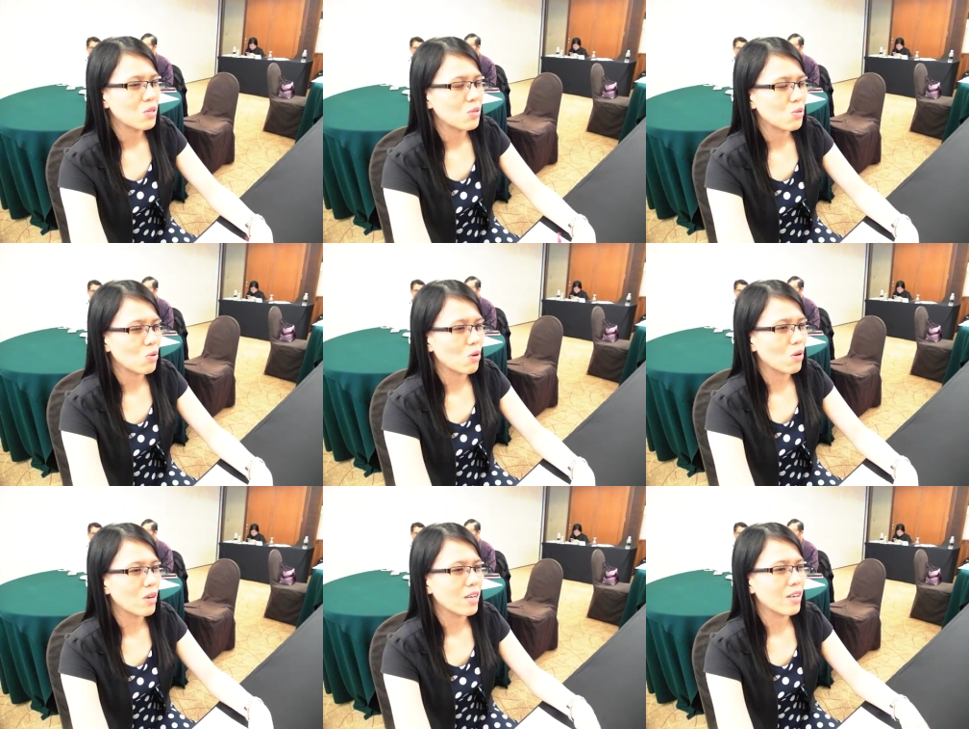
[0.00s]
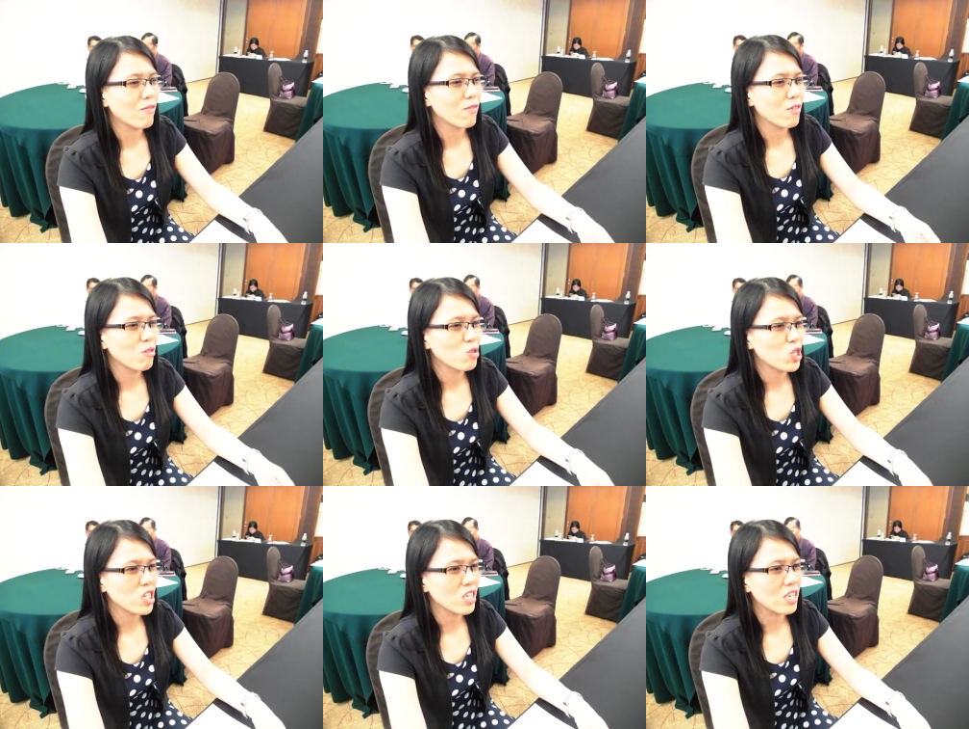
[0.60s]
So in
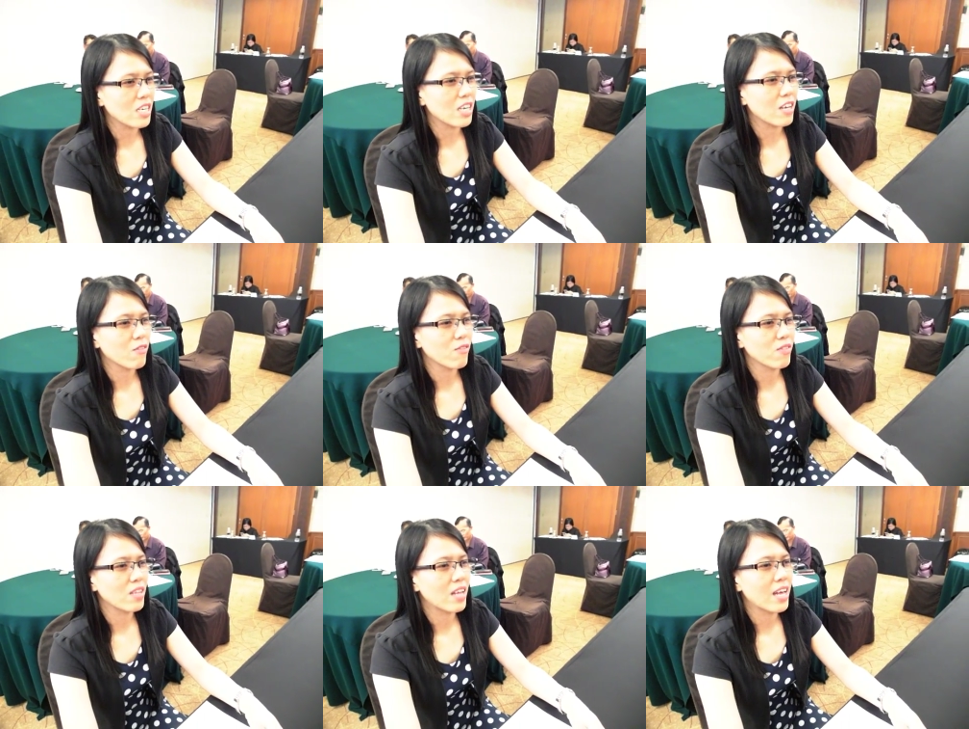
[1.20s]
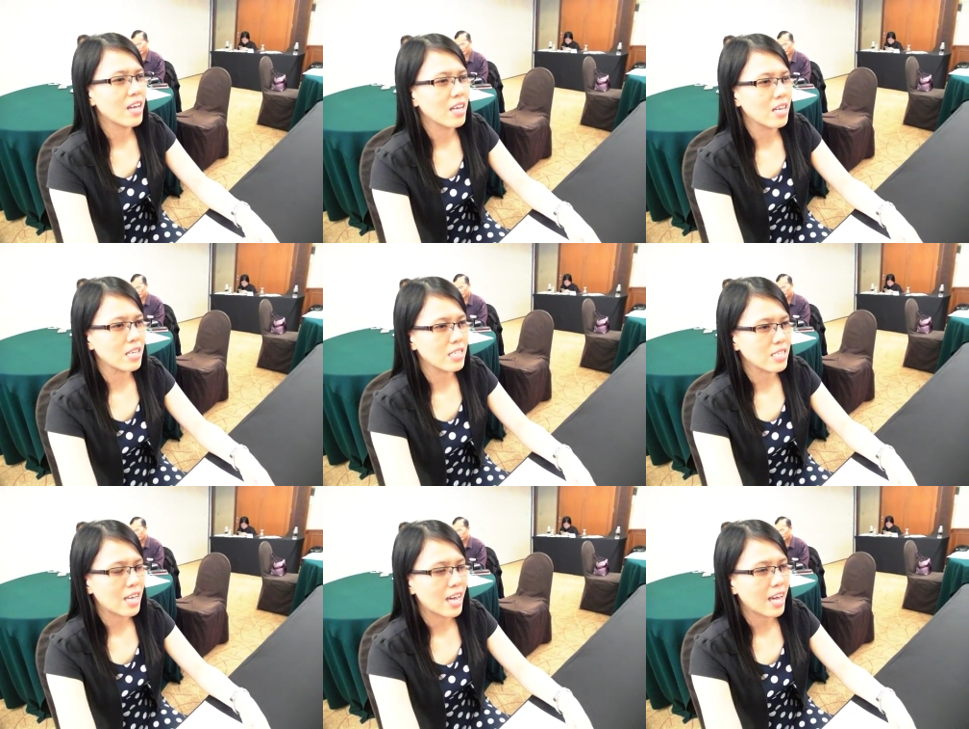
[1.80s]
future, if there
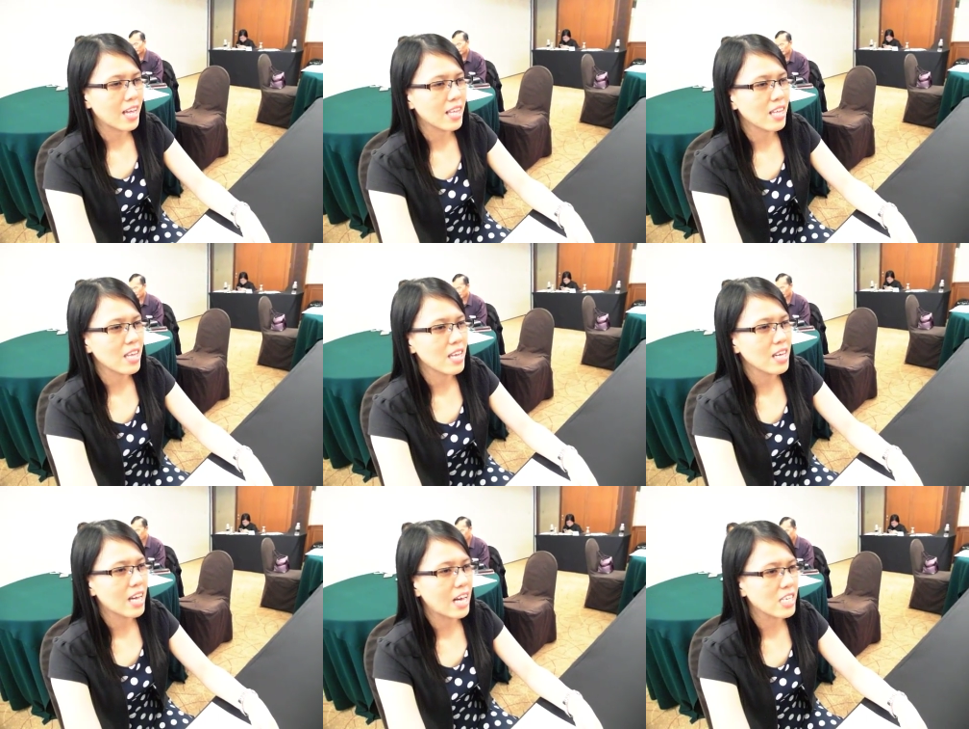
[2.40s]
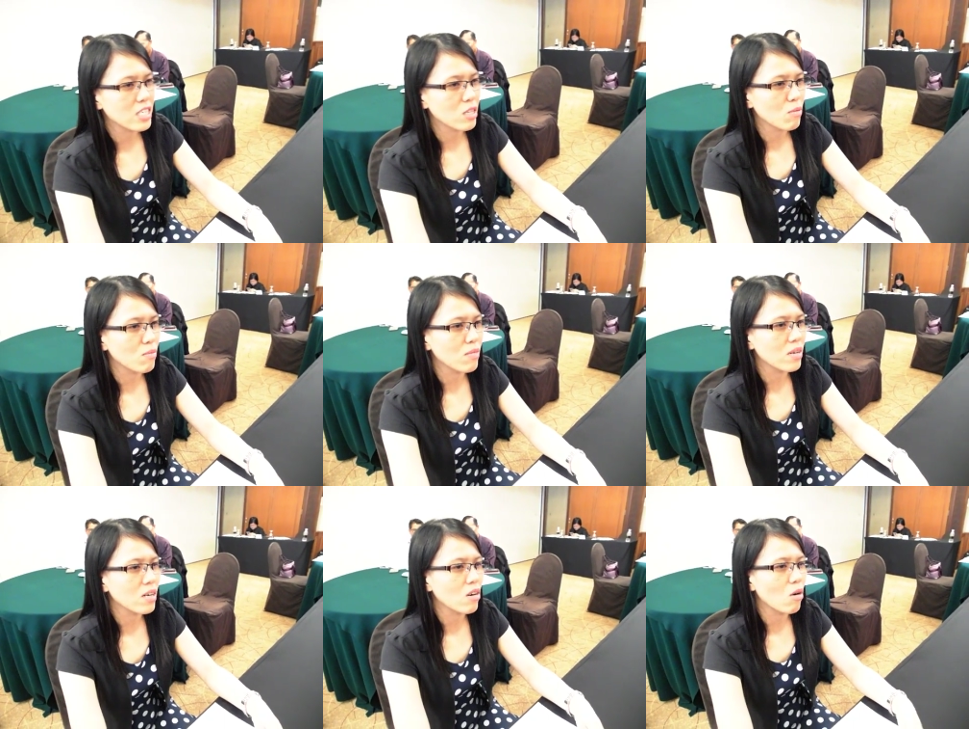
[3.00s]
is any
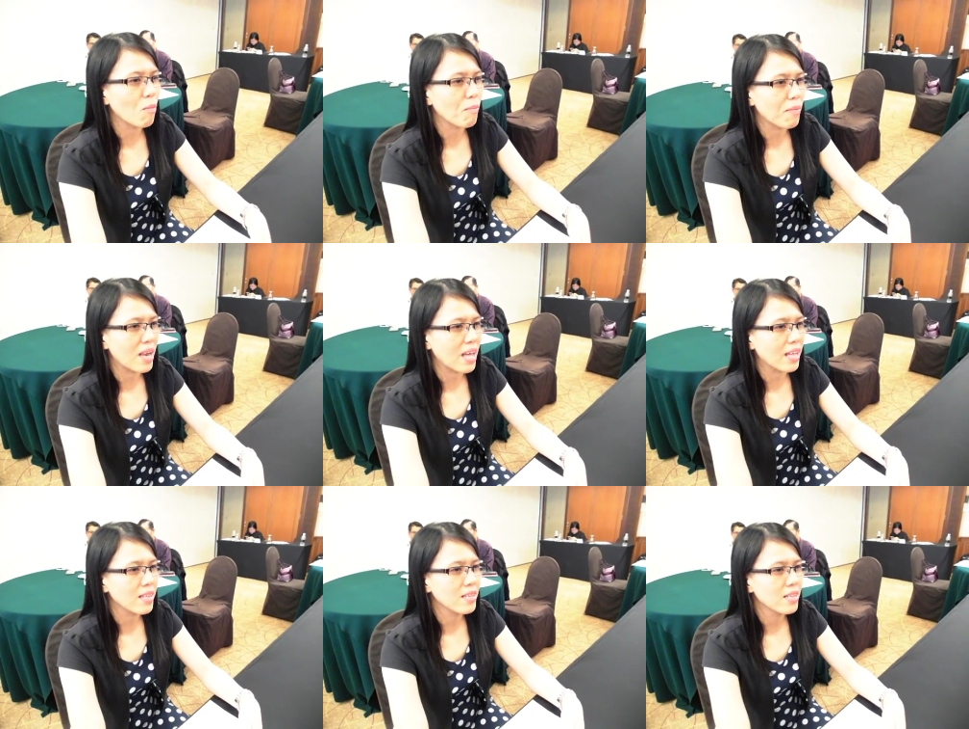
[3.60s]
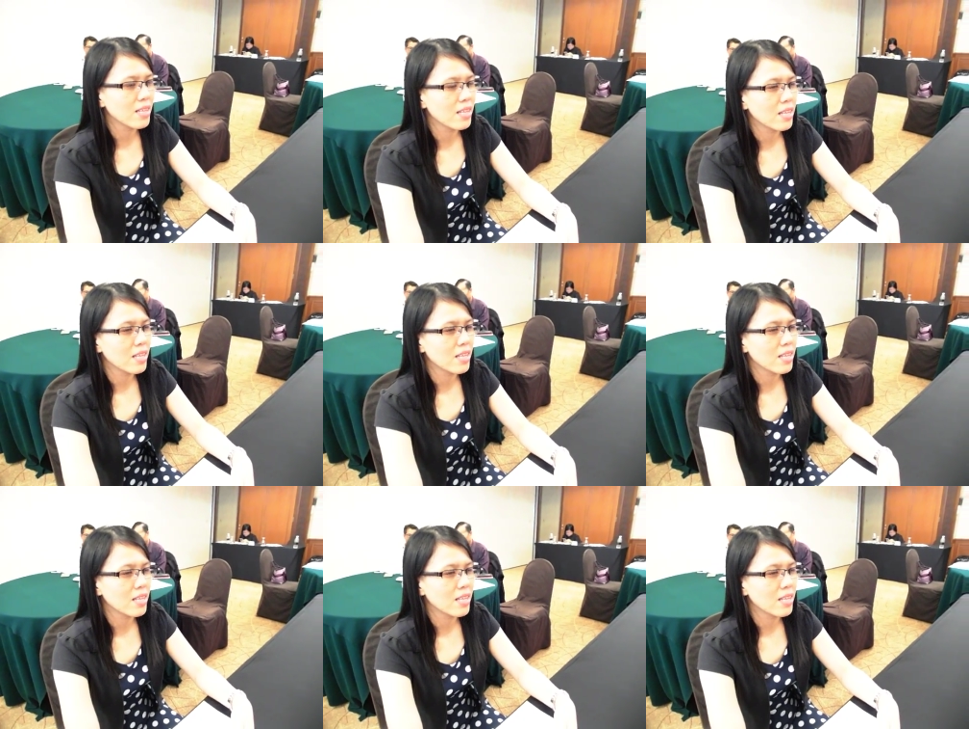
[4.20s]
customer complaint,